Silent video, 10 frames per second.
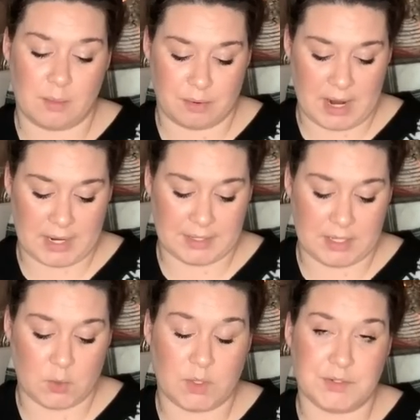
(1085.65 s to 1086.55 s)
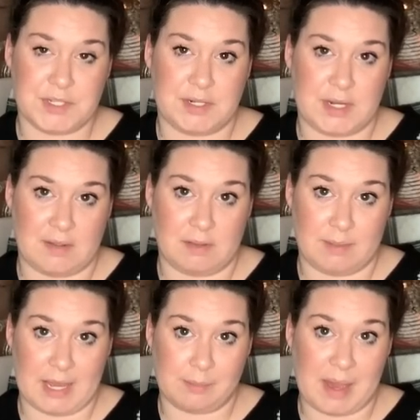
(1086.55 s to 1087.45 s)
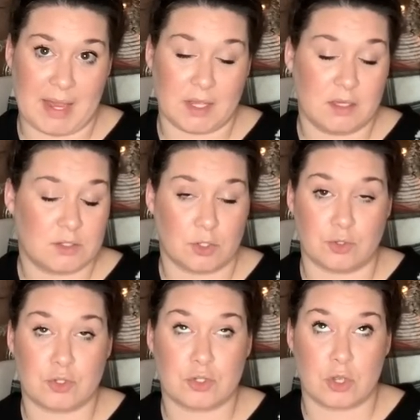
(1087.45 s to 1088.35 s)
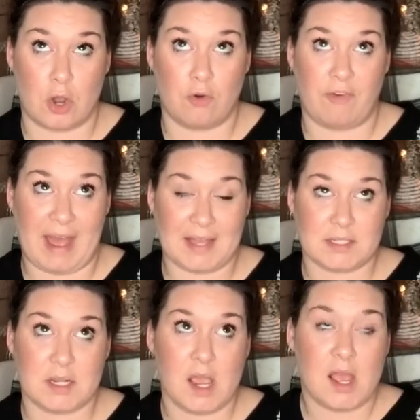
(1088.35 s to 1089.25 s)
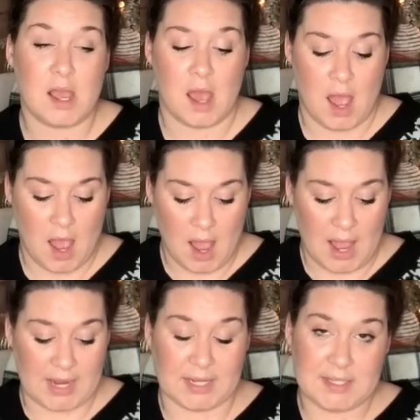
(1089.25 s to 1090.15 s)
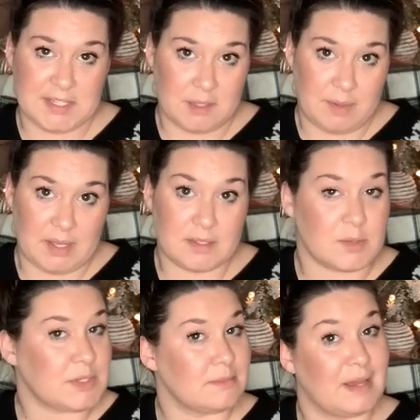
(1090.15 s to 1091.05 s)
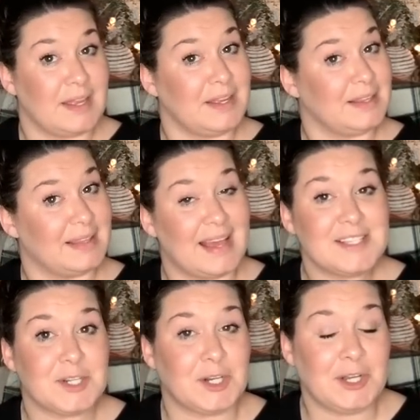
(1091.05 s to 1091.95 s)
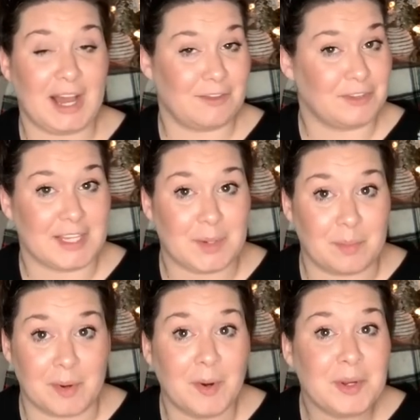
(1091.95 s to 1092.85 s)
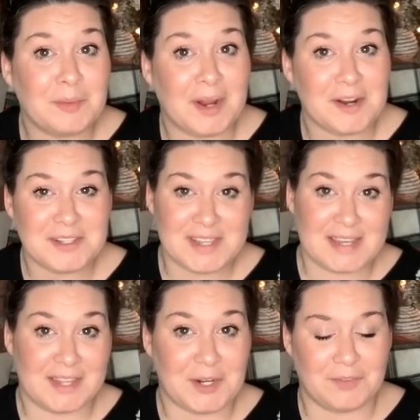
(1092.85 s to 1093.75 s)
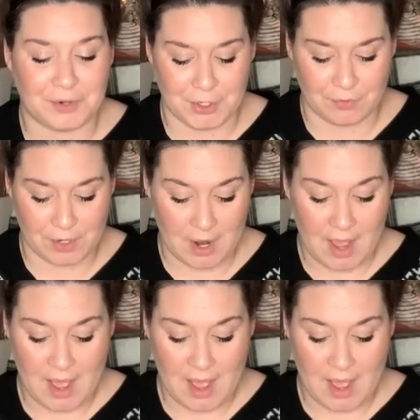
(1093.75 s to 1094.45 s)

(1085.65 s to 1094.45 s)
Bradley quilted navy backpack. Sold so fast. I got this at the bins. It was in my last haul. I feel like a broken record saying that over and over.